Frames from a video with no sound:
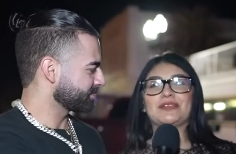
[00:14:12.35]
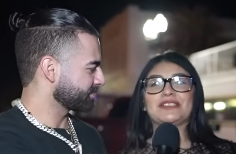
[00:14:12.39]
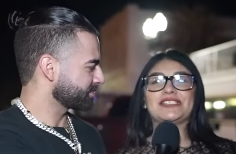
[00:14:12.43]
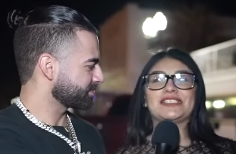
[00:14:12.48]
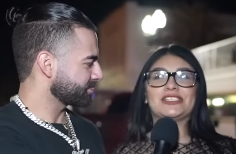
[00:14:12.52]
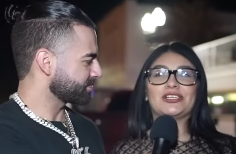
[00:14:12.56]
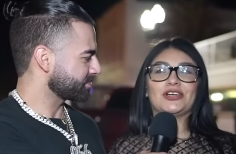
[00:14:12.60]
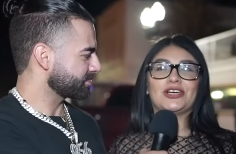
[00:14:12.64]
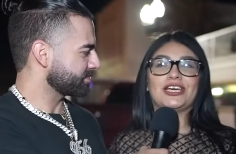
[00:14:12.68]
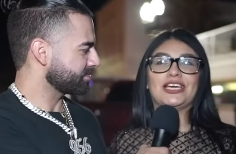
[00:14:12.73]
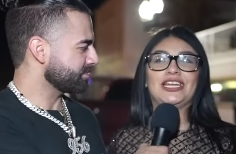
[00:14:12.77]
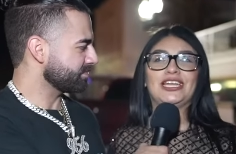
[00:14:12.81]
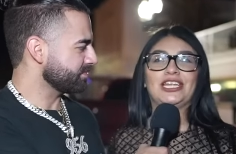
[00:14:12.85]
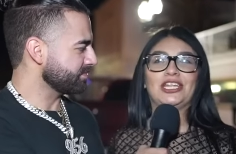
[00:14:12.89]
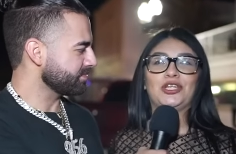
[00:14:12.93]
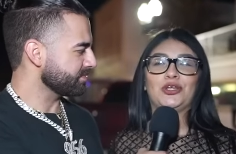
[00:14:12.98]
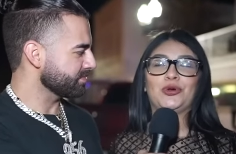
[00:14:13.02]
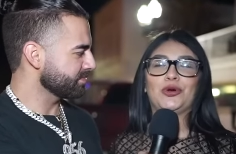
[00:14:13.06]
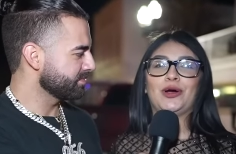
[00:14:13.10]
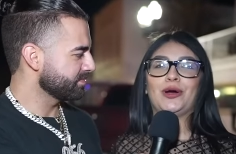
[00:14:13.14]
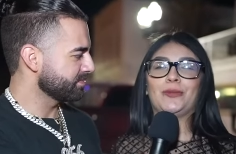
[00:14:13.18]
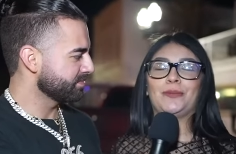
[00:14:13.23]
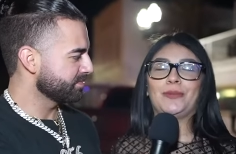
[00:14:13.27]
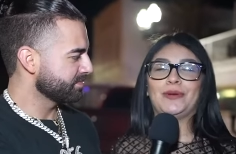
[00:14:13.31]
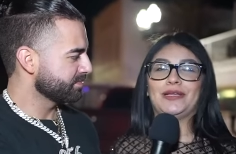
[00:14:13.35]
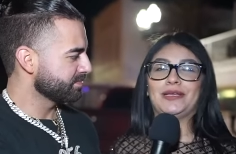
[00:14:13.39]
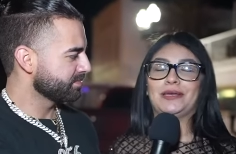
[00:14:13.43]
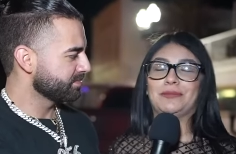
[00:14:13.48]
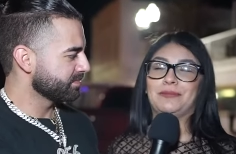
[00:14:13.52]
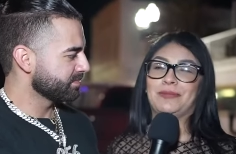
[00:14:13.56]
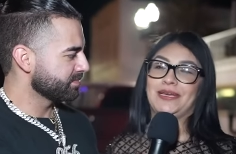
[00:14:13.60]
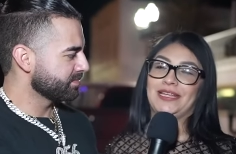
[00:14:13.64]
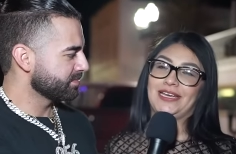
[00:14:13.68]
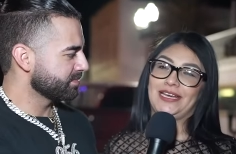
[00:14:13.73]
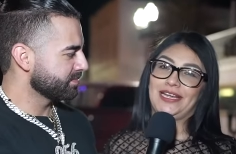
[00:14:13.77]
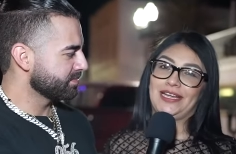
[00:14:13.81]
Speaker 1: and still hitting you up in
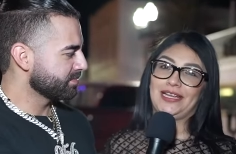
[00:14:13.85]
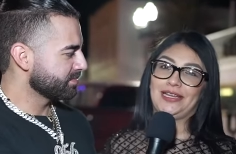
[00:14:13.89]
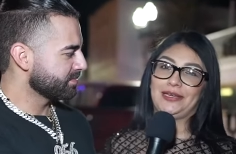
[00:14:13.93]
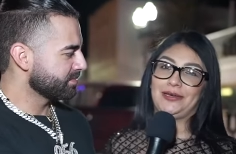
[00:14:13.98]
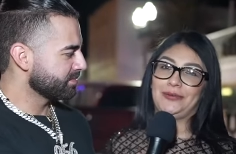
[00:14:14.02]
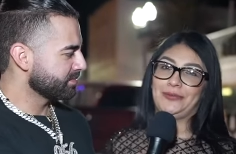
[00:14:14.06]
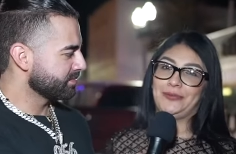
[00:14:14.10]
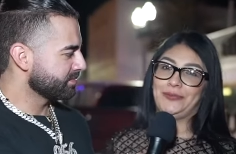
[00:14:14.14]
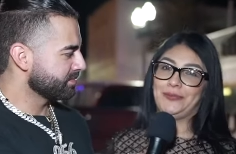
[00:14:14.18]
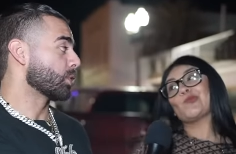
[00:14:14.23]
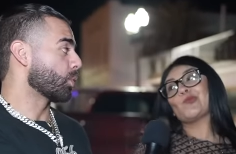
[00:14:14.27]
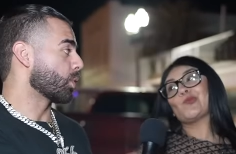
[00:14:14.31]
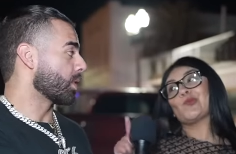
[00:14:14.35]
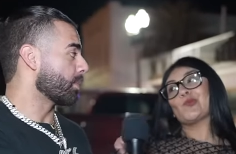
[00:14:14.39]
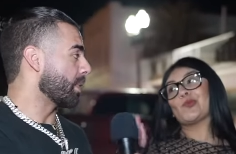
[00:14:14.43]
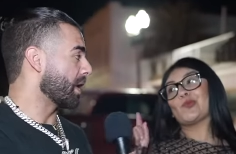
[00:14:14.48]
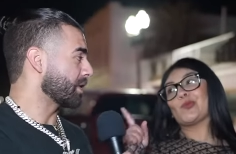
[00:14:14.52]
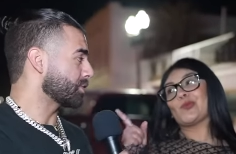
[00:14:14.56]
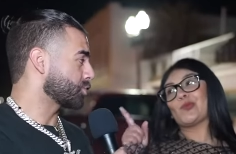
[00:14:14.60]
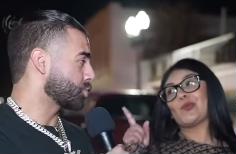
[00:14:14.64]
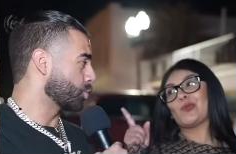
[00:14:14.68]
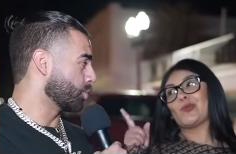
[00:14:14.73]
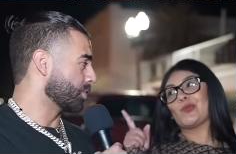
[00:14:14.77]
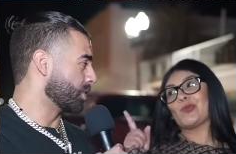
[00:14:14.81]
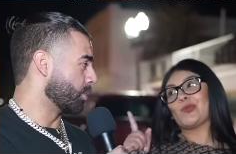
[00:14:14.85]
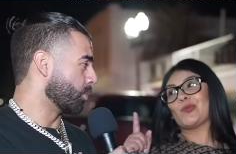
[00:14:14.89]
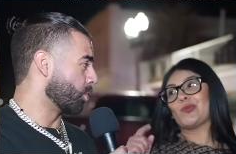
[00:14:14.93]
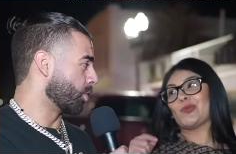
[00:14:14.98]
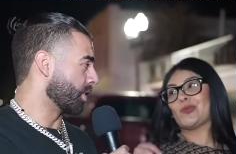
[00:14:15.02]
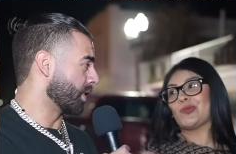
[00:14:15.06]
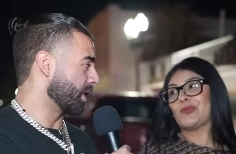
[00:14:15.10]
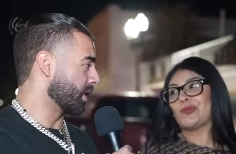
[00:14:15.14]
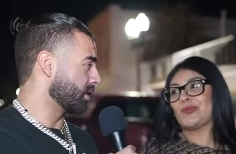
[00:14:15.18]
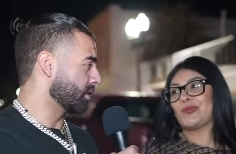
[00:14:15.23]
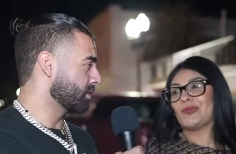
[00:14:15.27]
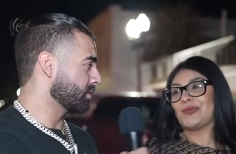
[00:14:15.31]
midnight. What
Speaker 2: about no, two in the
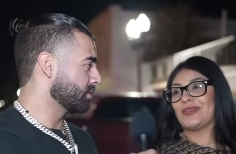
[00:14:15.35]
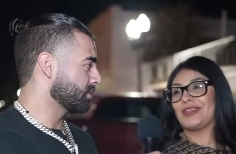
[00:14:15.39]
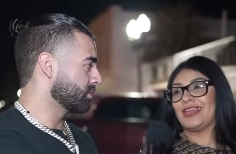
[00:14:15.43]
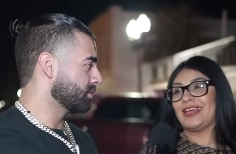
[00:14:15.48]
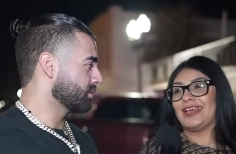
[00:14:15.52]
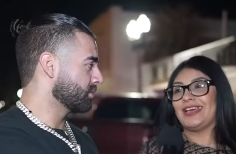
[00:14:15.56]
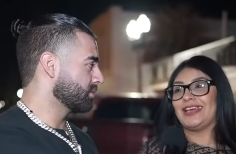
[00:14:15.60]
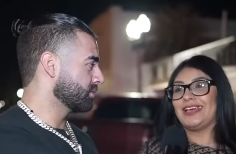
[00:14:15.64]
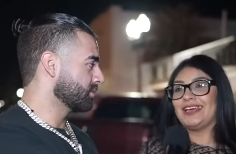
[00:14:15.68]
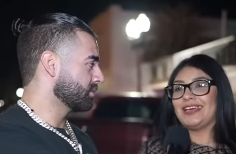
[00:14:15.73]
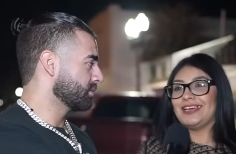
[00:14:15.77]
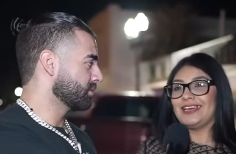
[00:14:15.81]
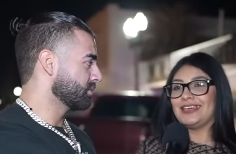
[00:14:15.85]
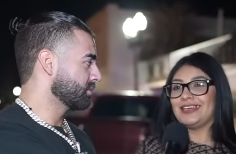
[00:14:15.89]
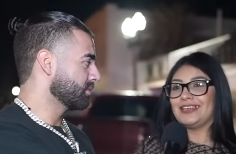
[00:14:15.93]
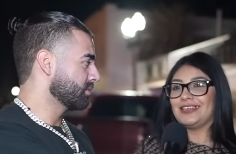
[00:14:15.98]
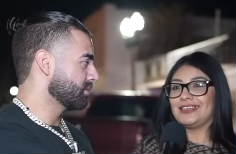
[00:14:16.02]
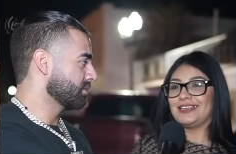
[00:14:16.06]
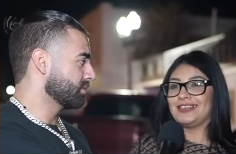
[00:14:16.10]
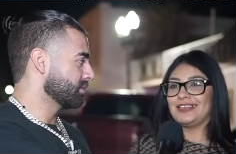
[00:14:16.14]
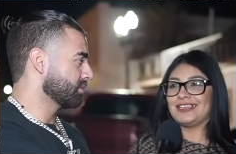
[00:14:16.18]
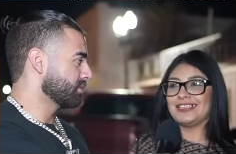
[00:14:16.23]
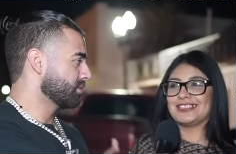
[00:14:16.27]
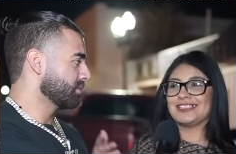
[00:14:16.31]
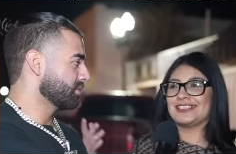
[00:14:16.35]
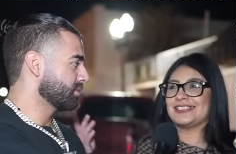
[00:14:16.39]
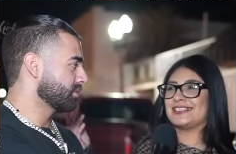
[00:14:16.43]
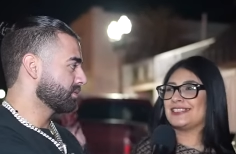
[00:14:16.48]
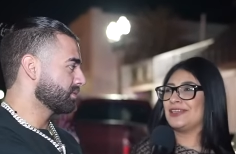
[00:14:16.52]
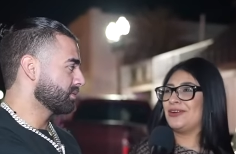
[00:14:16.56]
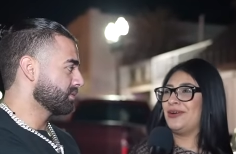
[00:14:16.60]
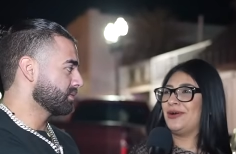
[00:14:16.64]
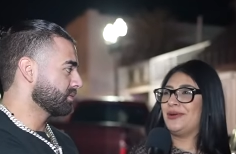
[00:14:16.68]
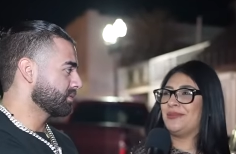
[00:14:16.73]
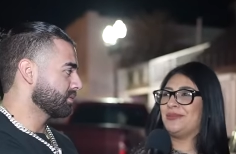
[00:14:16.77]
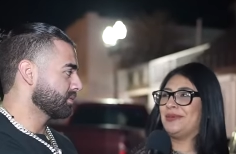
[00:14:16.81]
morning? True one.
Speaker 1: It's
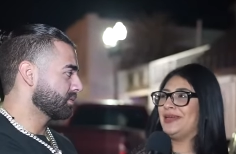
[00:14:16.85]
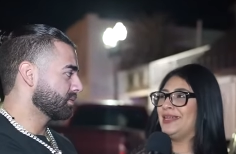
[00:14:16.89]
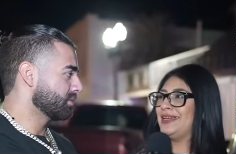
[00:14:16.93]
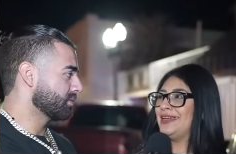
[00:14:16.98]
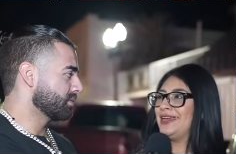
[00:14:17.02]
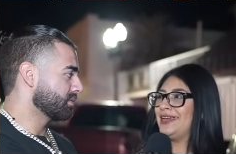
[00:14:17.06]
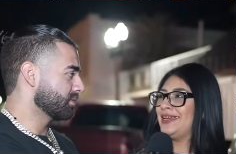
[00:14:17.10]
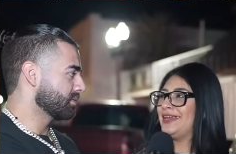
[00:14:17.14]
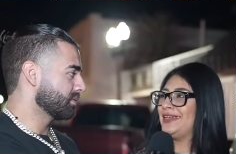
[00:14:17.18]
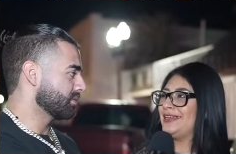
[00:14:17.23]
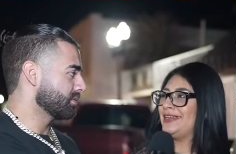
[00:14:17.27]
still at midnight.